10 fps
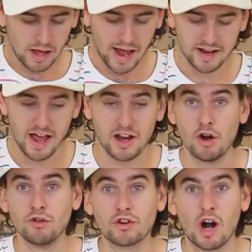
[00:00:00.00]
yeah,
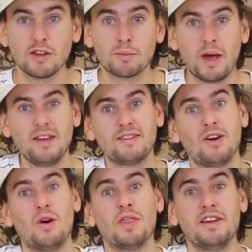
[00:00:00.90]
nose grind
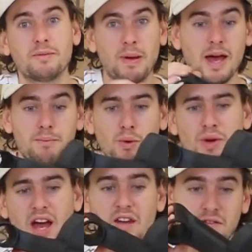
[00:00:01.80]
space on this bad
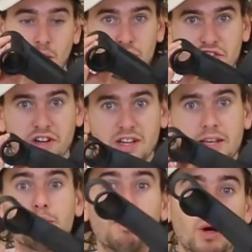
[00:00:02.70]
boy,
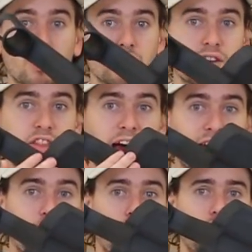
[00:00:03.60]
unfortunately, because of
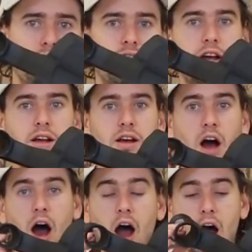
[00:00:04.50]
that curve,
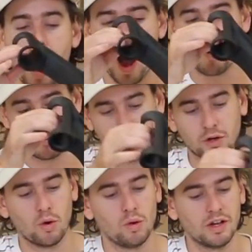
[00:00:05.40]
I'm going
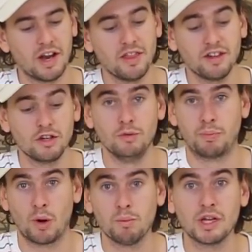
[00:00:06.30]
to call it nothing. You
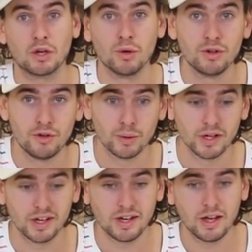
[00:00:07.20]
probably could do
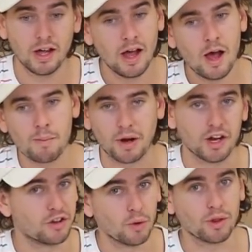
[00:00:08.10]
it, but
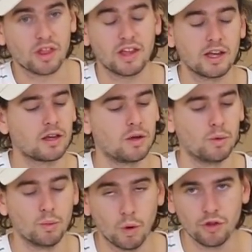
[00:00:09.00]
I don't think you
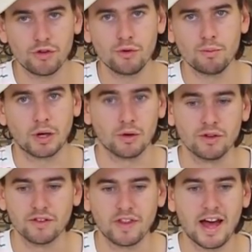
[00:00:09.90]
would want to
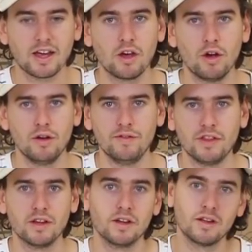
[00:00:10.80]
because of that curve,
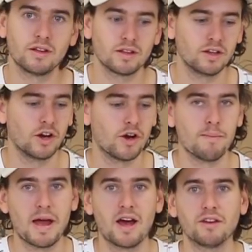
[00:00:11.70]
the
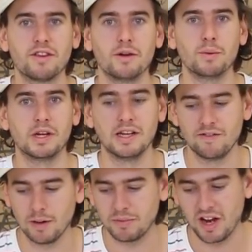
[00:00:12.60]
amount that it would
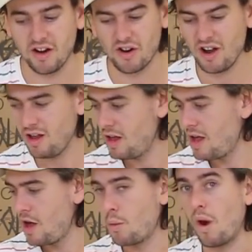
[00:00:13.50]
leave up to error.
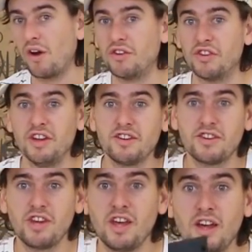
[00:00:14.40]
Whereas
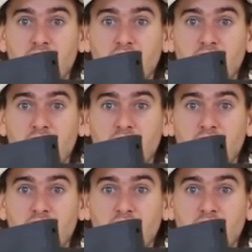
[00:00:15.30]
this,